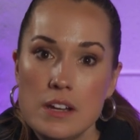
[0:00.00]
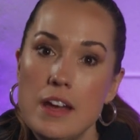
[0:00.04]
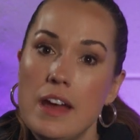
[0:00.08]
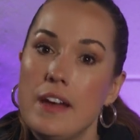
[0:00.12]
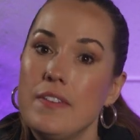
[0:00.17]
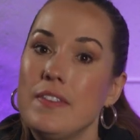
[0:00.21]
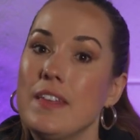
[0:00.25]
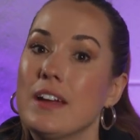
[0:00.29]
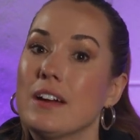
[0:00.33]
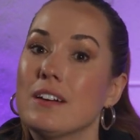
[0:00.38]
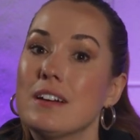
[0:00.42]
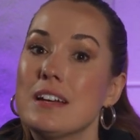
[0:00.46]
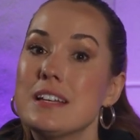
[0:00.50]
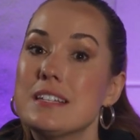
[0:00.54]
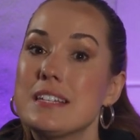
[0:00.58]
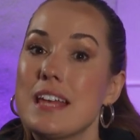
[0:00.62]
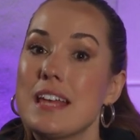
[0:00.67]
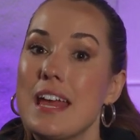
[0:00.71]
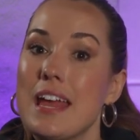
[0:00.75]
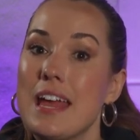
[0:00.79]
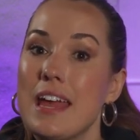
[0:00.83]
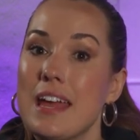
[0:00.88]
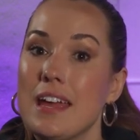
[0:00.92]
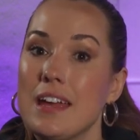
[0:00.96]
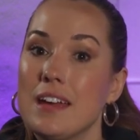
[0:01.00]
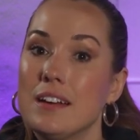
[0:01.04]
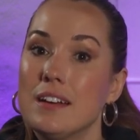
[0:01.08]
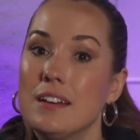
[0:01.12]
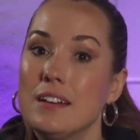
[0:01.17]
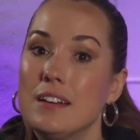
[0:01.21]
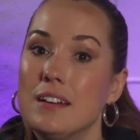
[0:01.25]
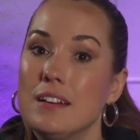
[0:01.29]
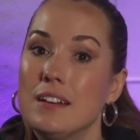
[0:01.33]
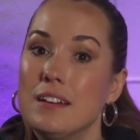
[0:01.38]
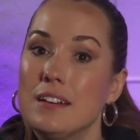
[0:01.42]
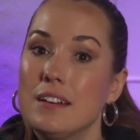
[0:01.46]
there is a
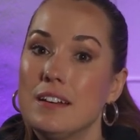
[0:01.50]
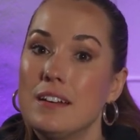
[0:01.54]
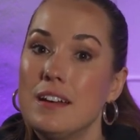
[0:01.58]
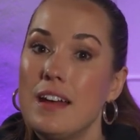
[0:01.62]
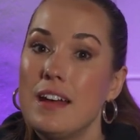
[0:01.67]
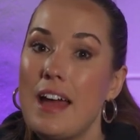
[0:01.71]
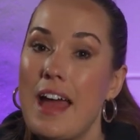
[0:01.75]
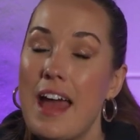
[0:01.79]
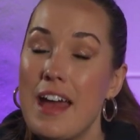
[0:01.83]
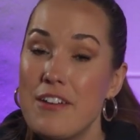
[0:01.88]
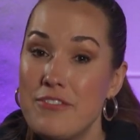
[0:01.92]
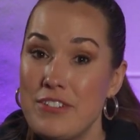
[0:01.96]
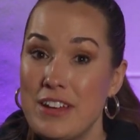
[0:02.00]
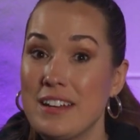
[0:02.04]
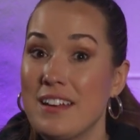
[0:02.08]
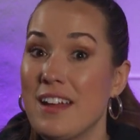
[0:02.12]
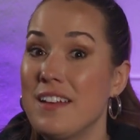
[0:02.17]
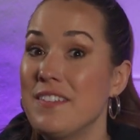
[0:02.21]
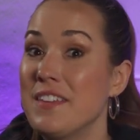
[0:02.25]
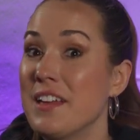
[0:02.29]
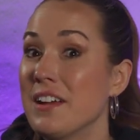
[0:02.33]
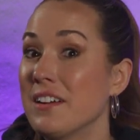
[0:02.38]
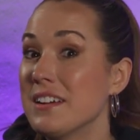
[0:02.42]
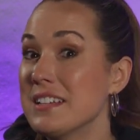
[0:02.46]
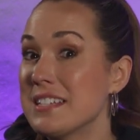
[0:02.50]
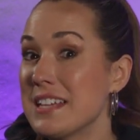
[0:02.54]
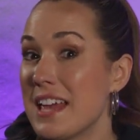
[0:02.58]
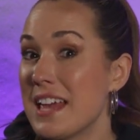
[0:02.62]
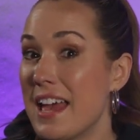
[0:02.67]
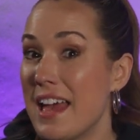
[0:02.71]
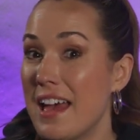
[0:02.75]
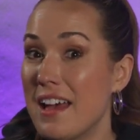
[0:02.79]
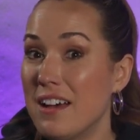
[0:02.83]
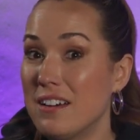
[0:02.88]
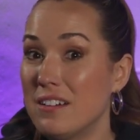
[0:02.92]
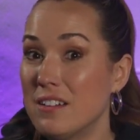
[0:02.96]
heaven and there is a
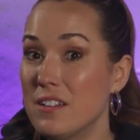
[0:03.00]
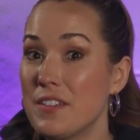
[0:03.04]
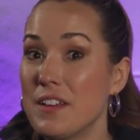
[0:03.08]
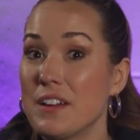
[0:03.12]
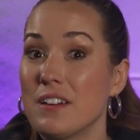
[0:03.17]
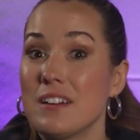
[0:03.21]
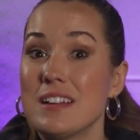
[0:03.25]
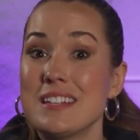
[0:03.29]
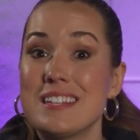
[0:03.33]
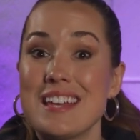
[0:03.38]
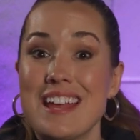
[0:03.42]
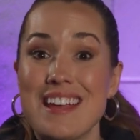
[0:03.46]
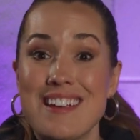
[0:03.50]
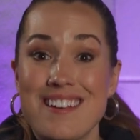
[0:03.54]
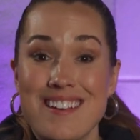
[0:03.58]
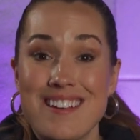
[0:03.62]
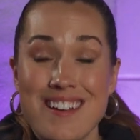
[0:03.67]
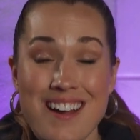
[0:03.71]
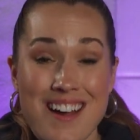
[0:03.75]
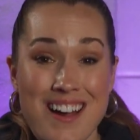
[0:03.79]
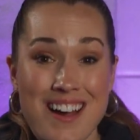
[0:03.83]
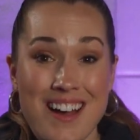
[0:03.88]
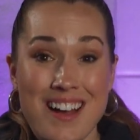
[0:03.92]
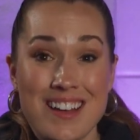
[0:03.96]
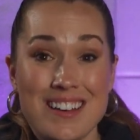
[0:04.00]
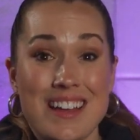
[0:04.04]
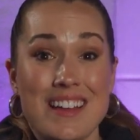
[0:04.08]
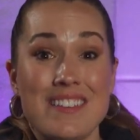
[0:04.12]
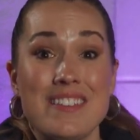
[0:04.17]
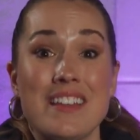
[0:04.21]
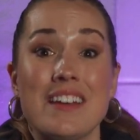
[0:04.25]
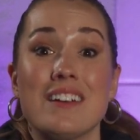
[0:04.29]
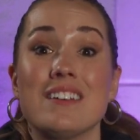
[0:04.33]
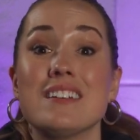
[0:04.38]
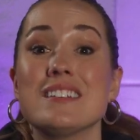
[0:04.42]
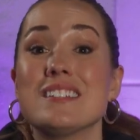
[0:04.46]
hell, there is a God and
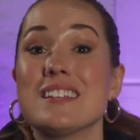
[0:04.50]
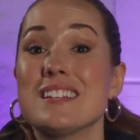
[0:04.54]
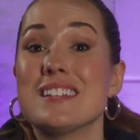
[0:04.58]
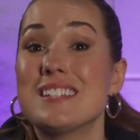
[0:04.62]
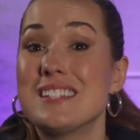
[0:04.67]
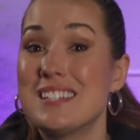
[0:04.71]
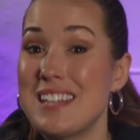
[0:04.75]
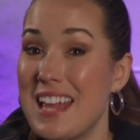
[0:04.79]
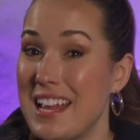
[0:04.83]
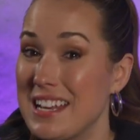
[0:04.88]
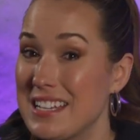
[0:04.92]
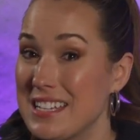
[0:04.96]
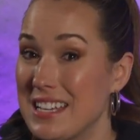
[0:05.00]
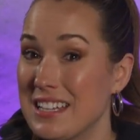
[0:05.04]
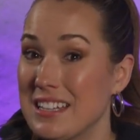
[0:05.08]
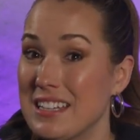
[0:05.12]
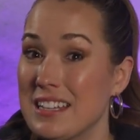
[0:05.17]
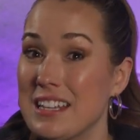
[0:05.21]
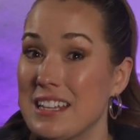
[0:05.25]
there is a Satan,